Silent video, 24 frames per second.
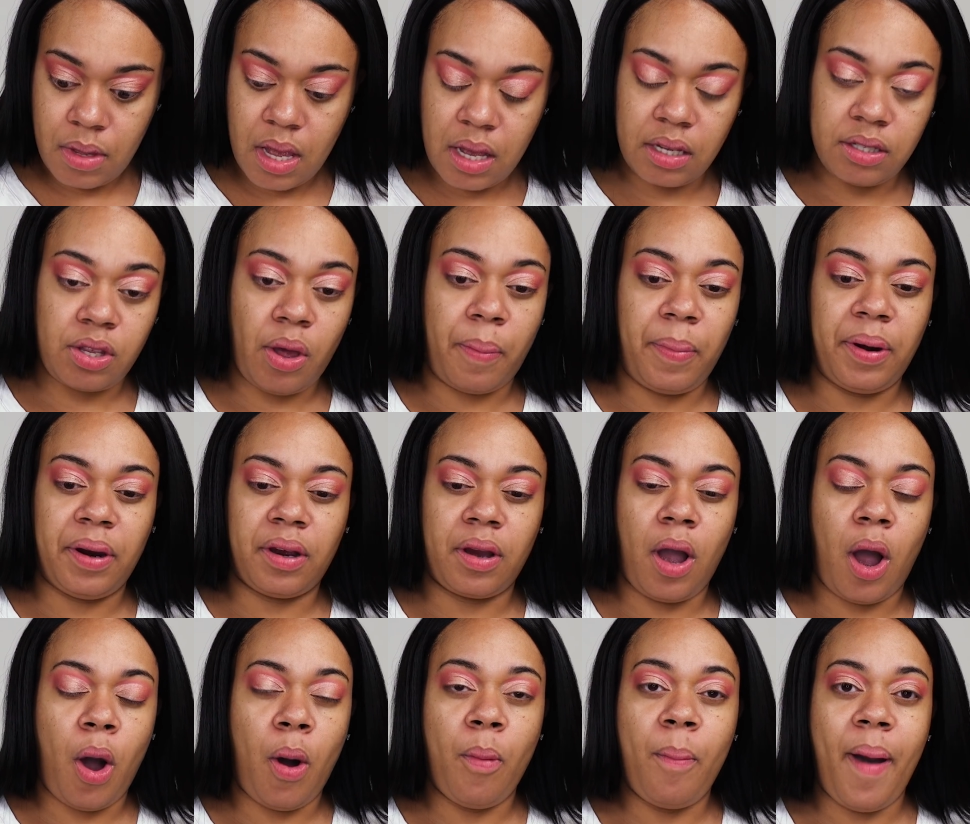So I'm going
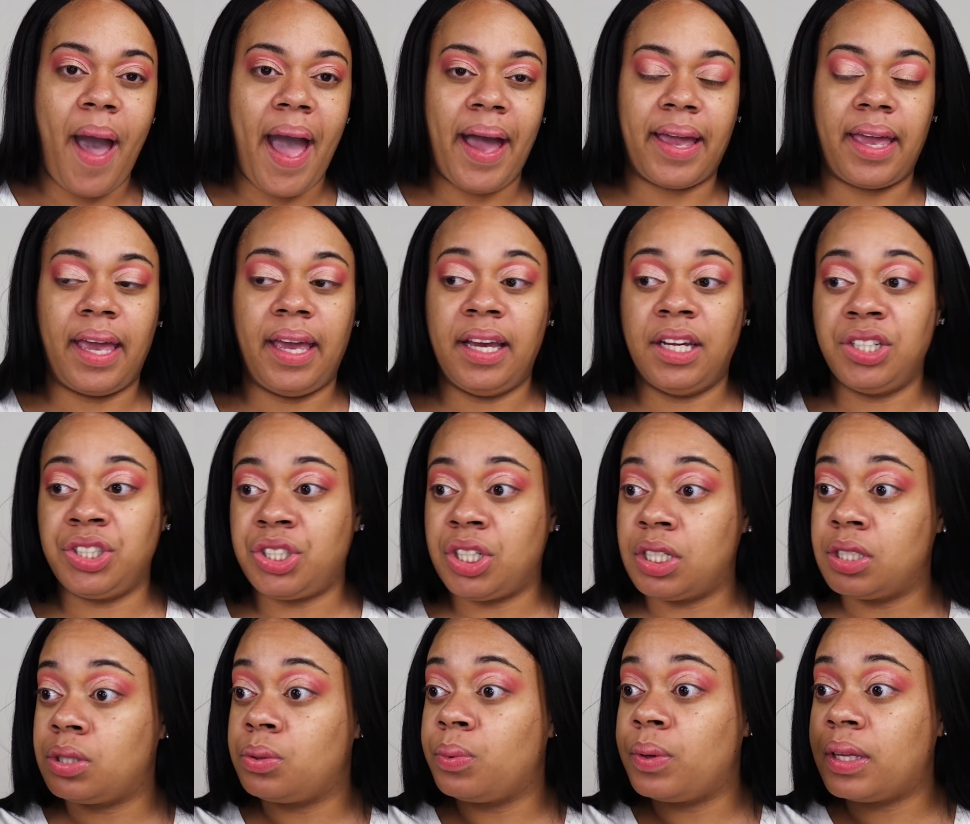to go back in
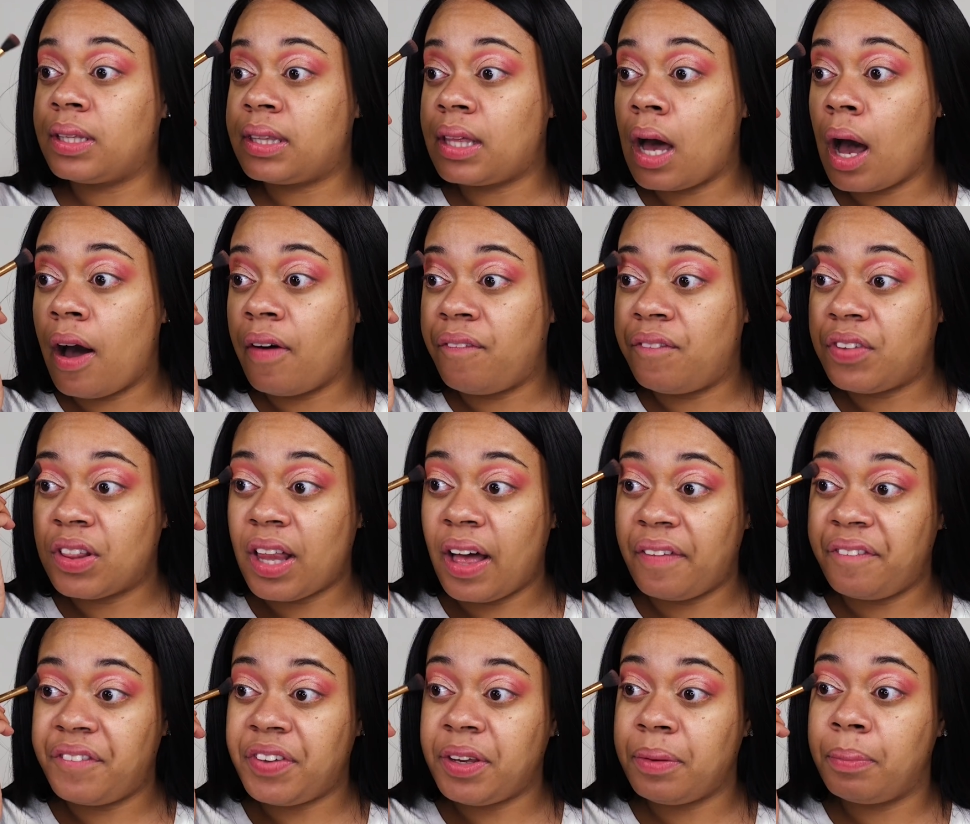just with a
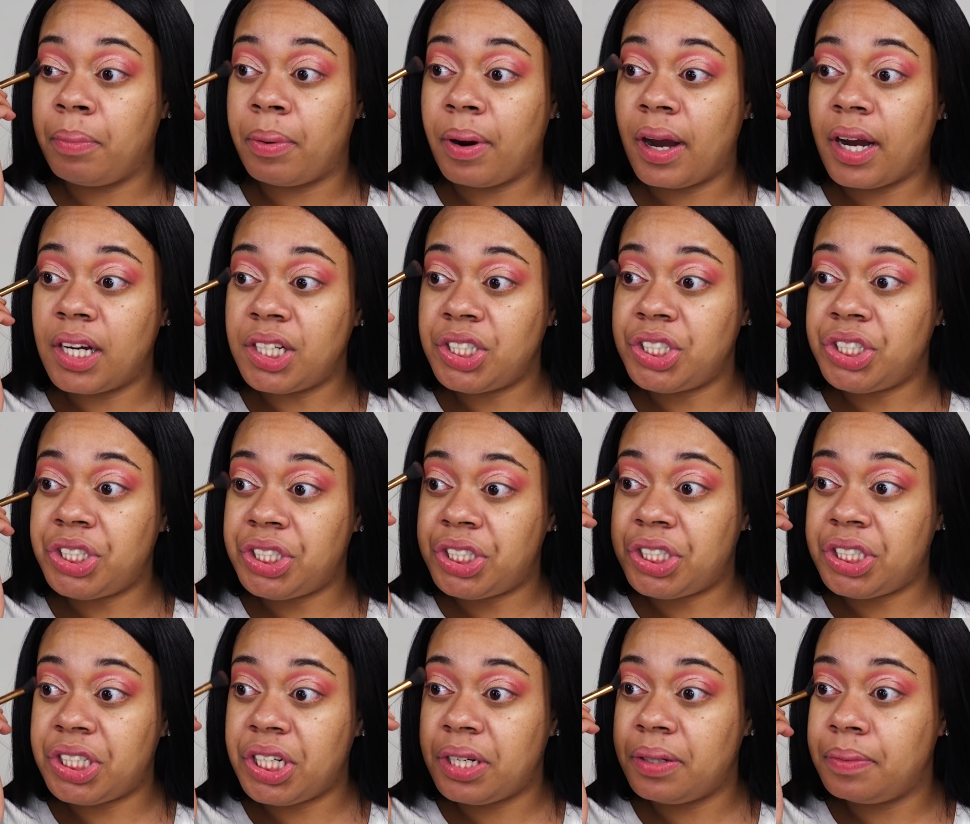fluffy
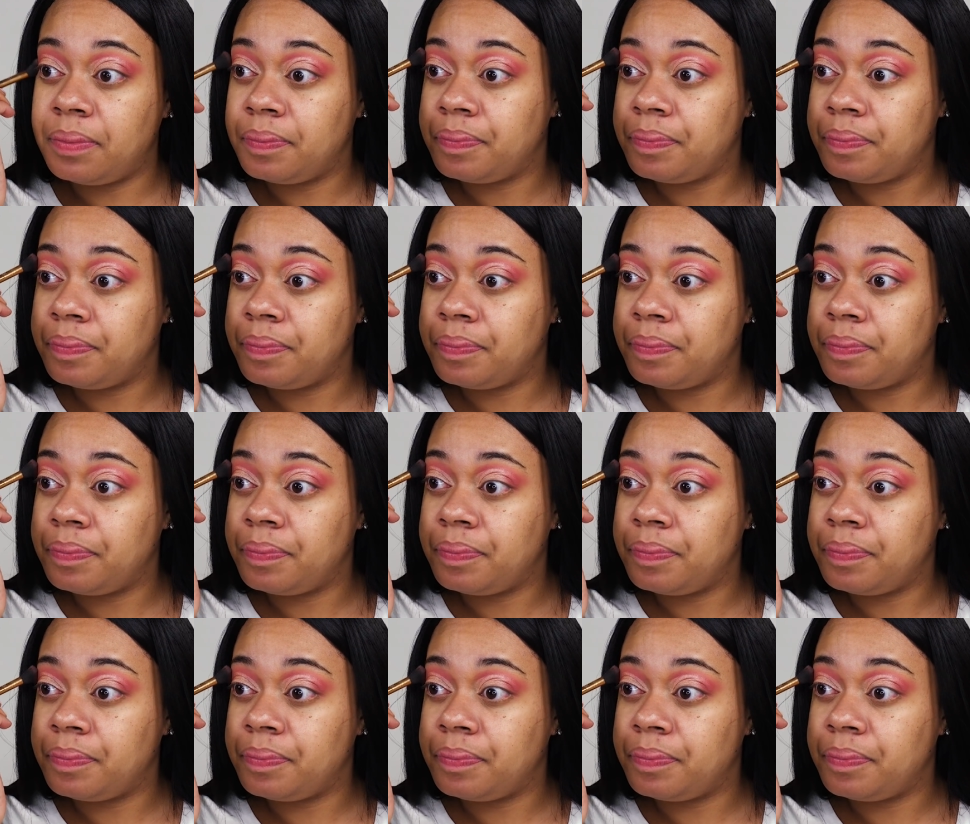brush